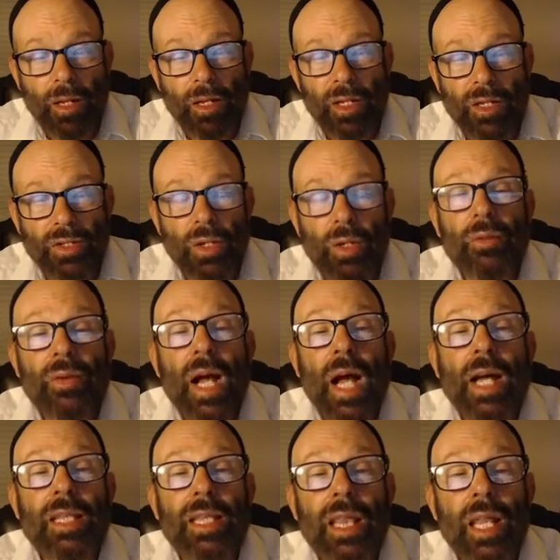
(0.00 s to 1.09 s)
So you have
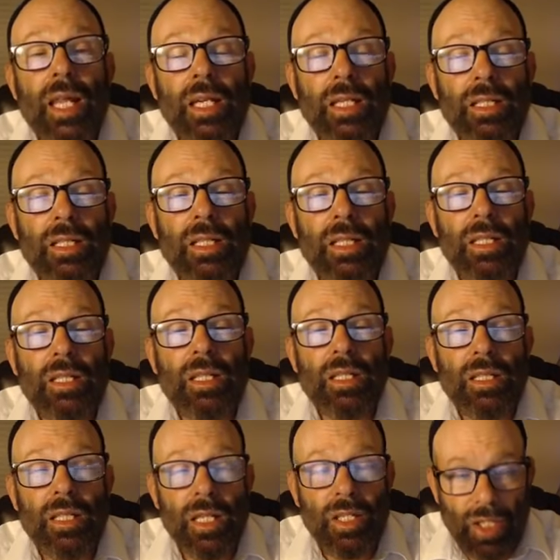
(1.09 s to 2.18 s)
Atlantean
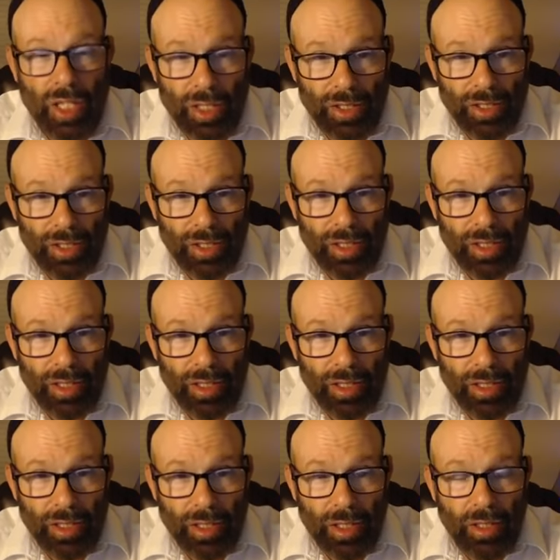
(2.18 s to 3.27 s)
teachings,
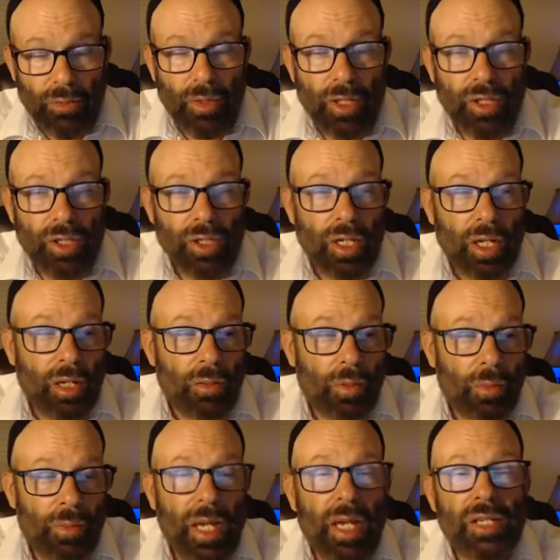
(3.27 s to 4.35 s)
which were
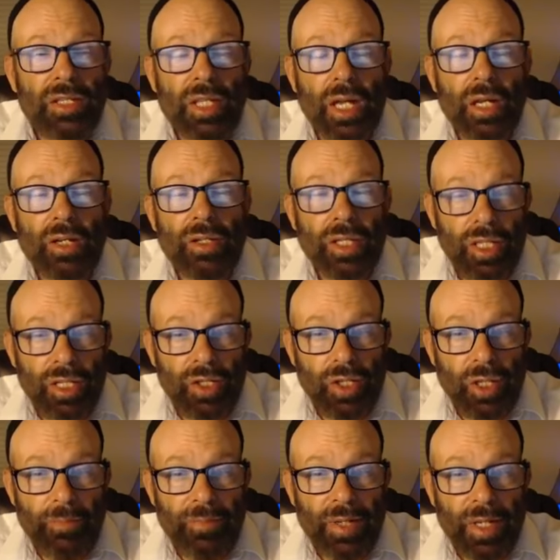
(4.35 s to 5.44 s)
passed down into
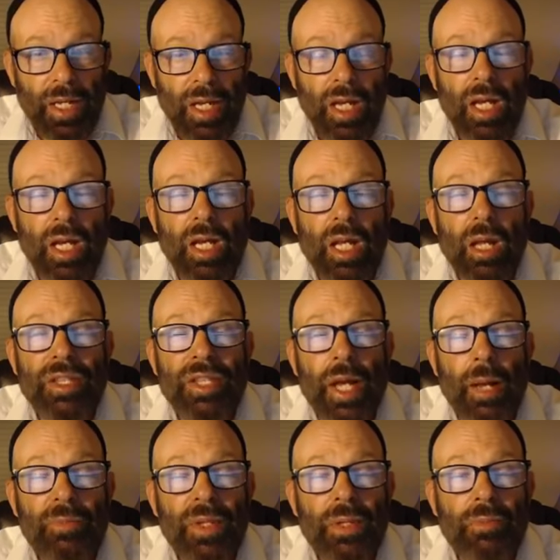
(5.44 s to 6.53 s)
Egypt and
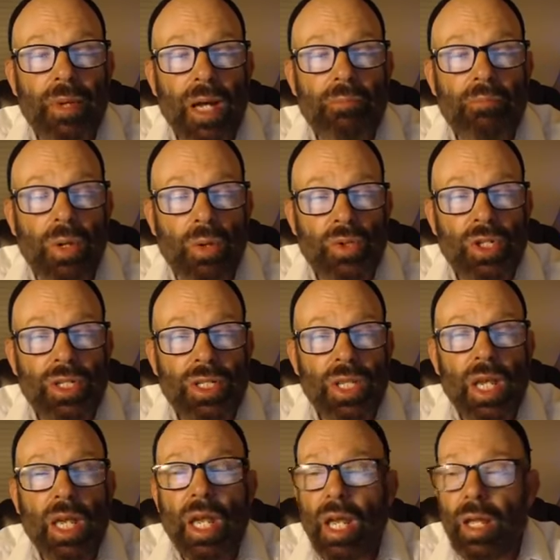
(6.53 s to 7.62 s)
adopted by Moses
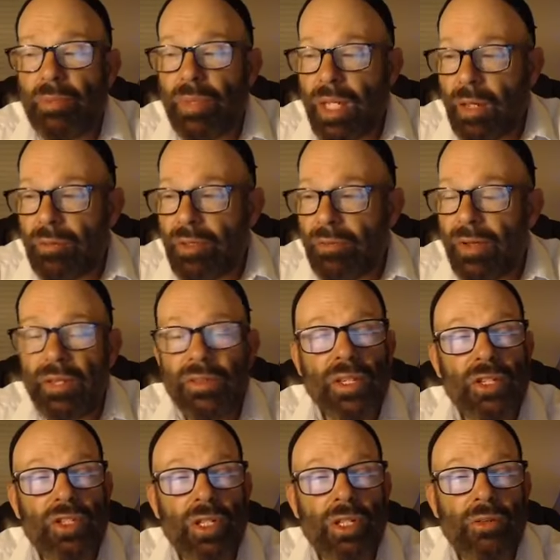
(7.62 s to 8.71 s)
and became the
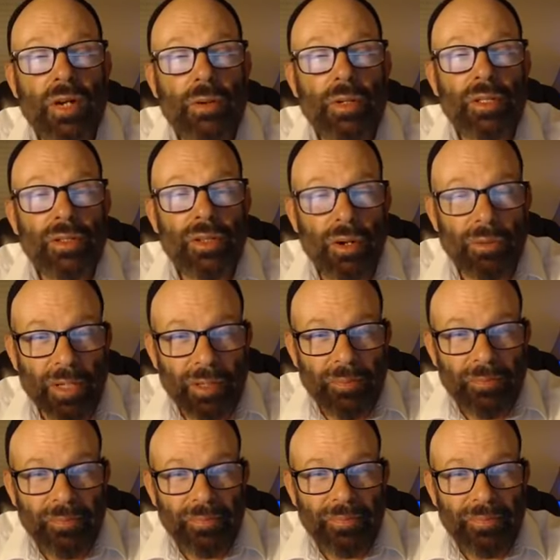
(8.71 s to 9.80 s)
foundation of our Torah.
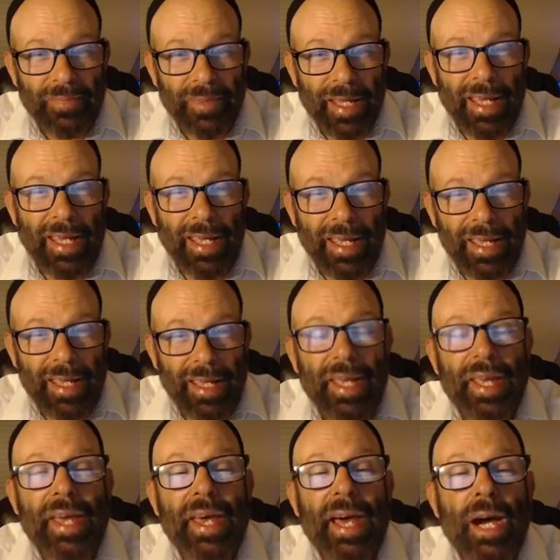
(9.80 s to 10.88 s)

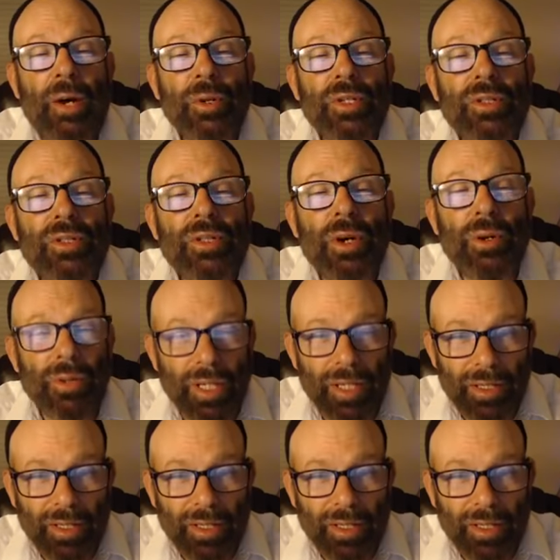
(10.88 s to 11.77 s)
Our Torah